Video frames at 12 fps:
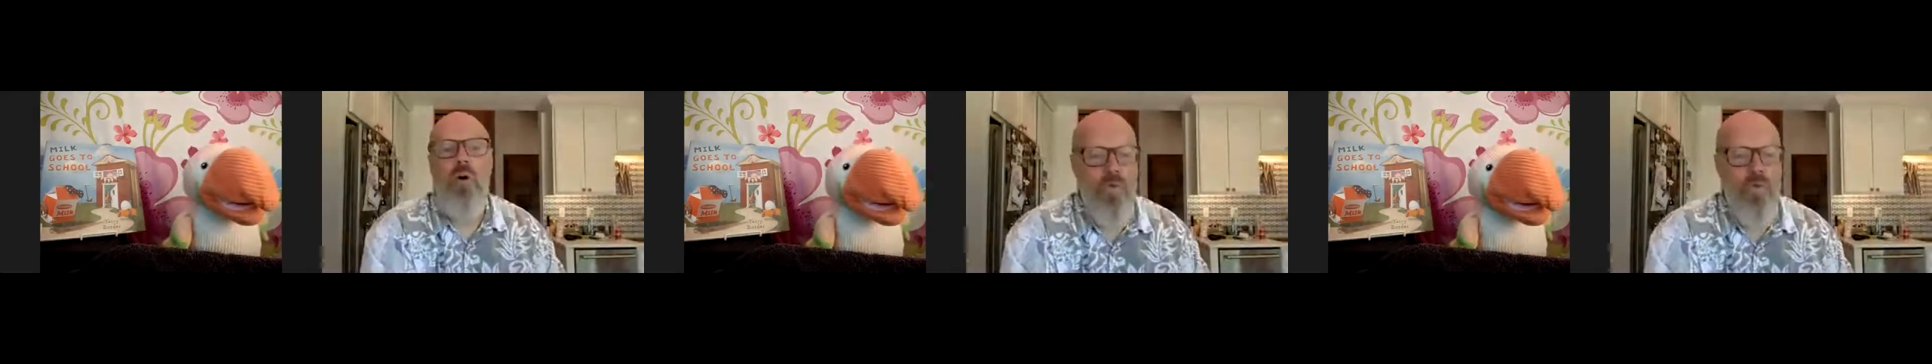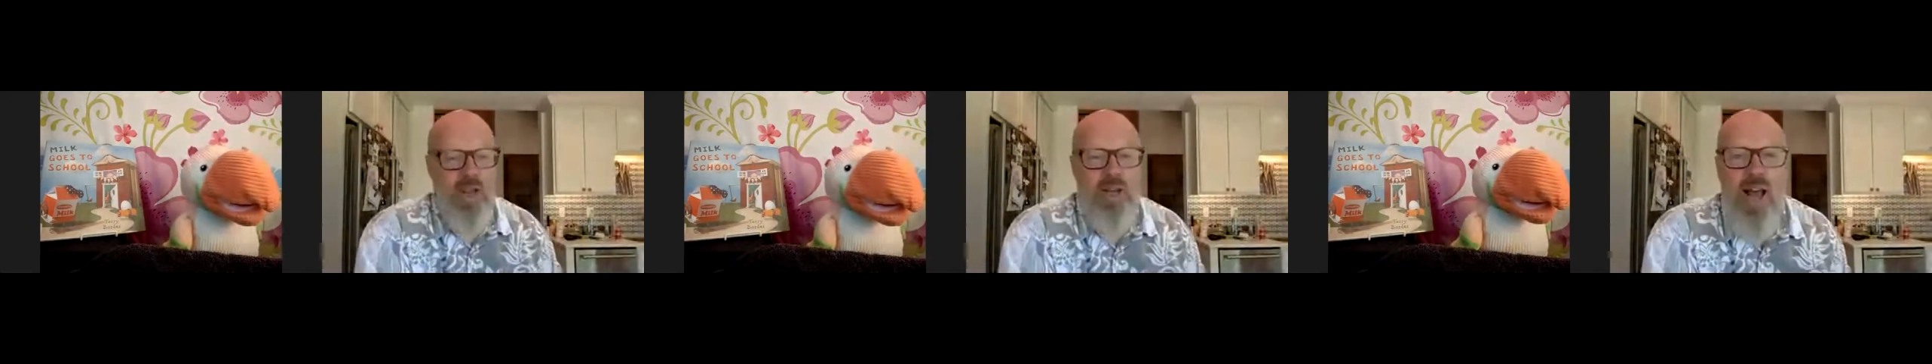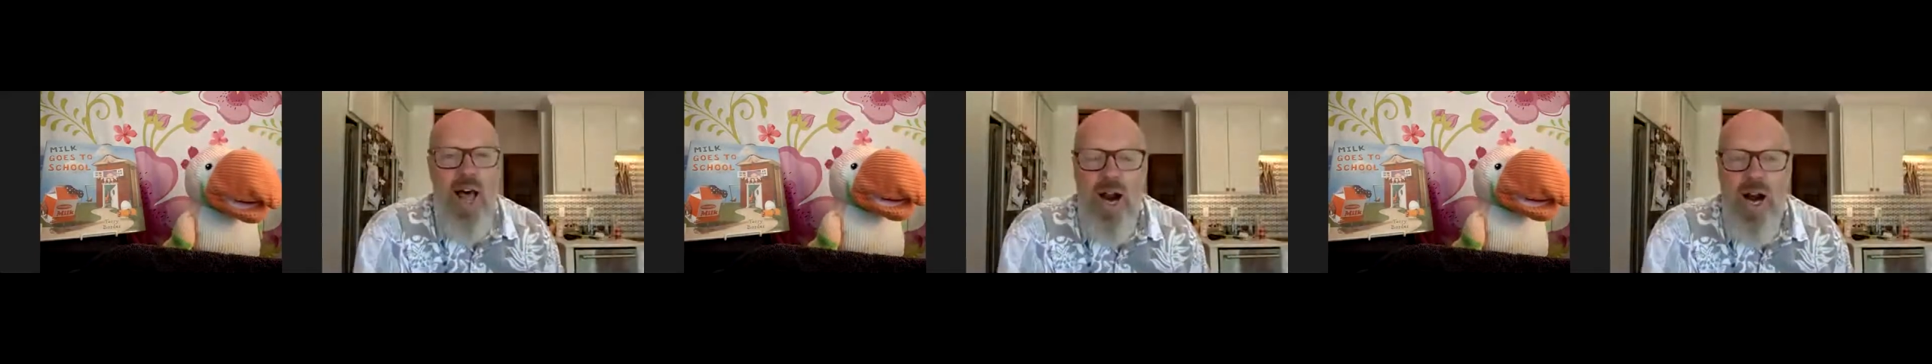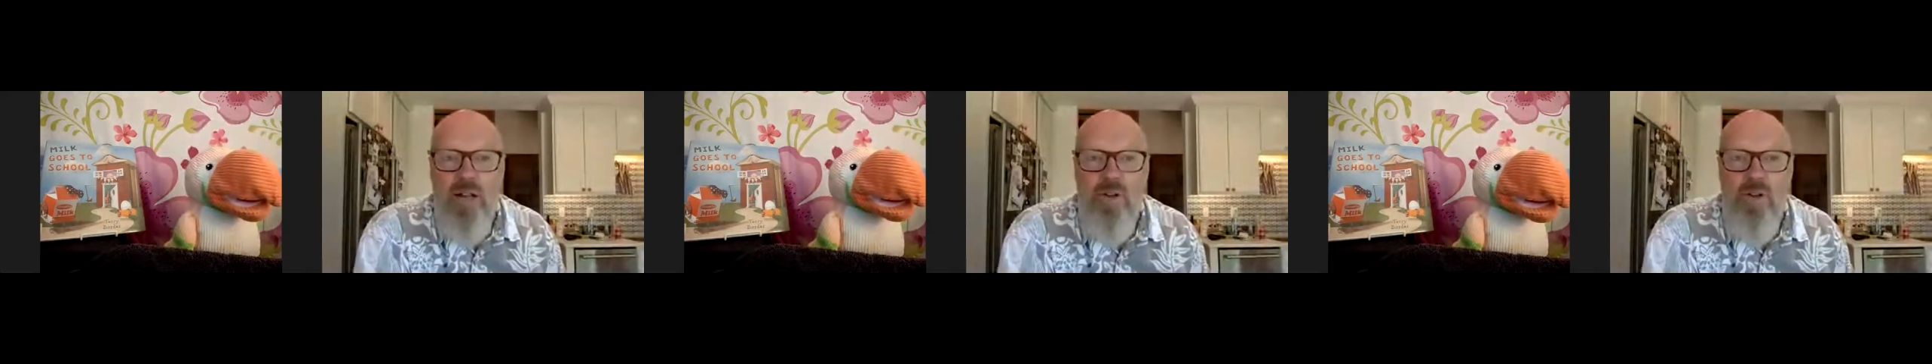they
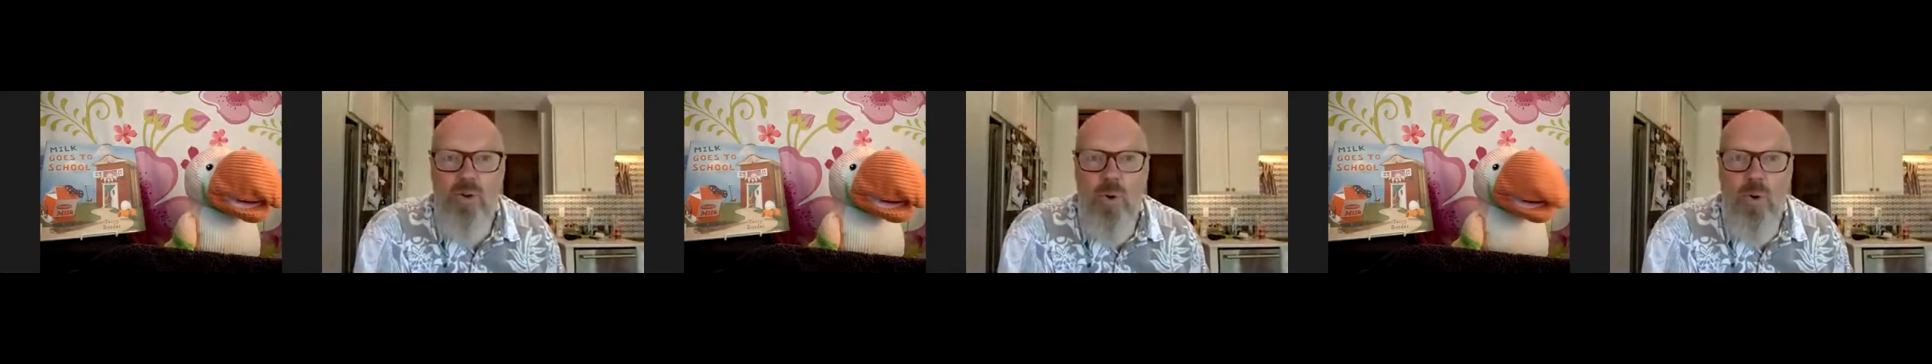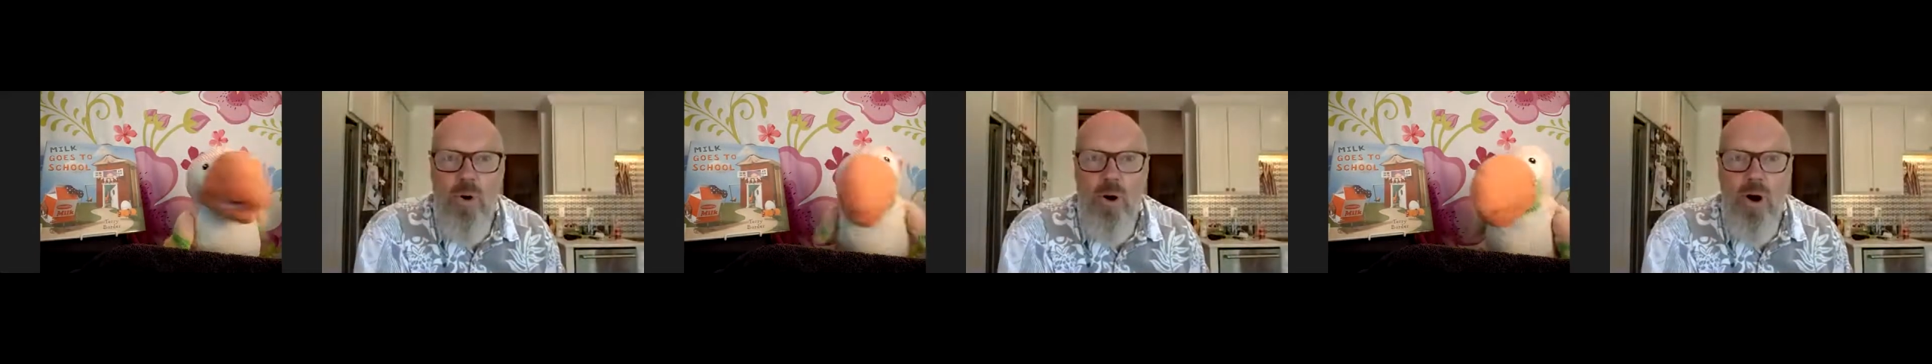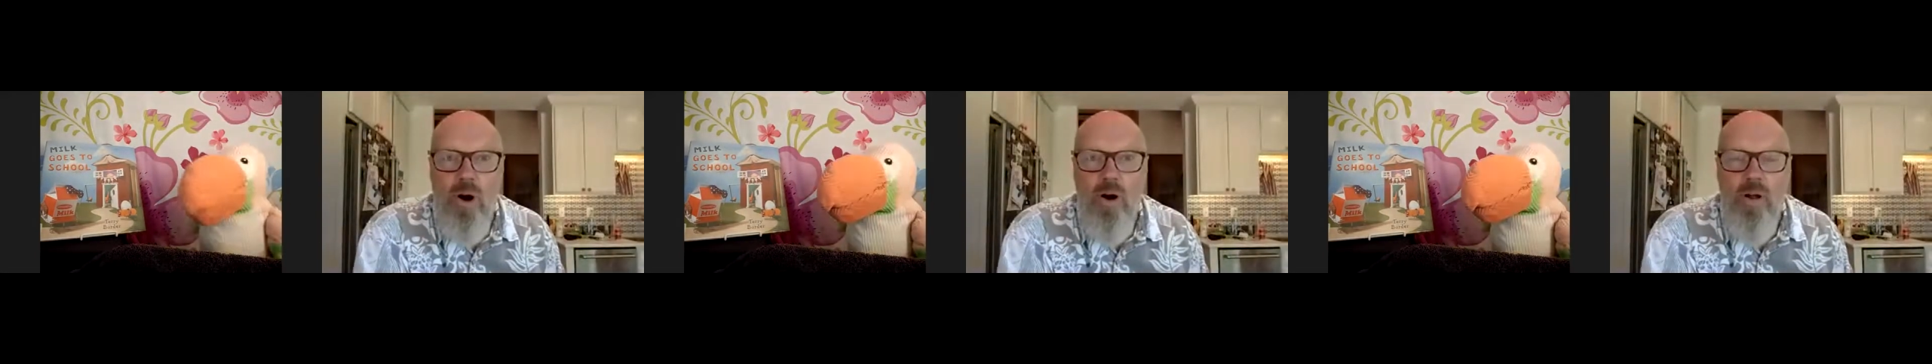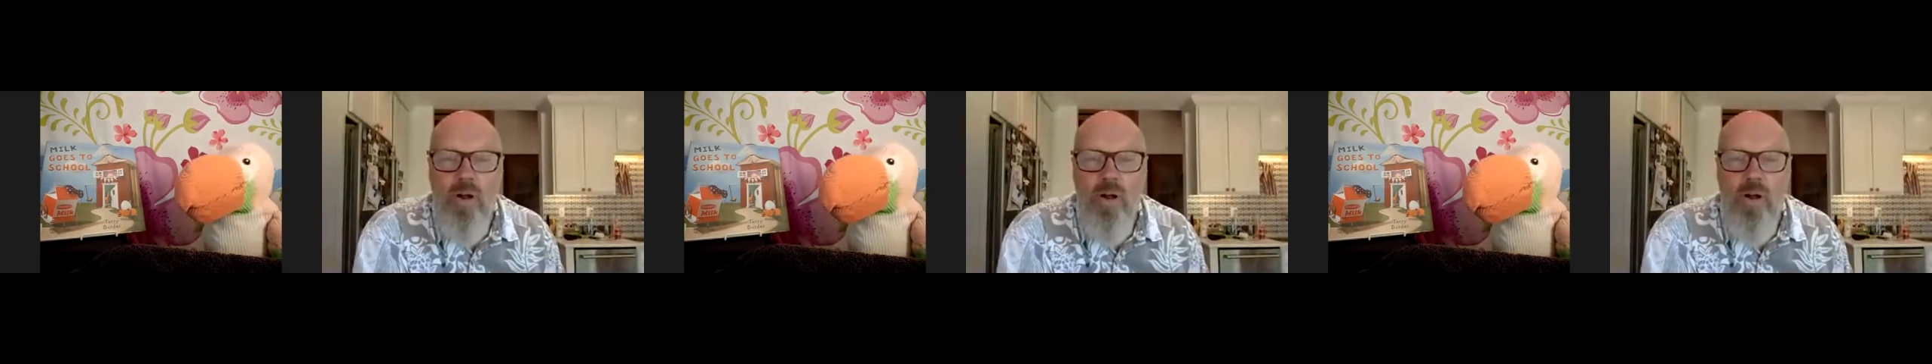knock on the door,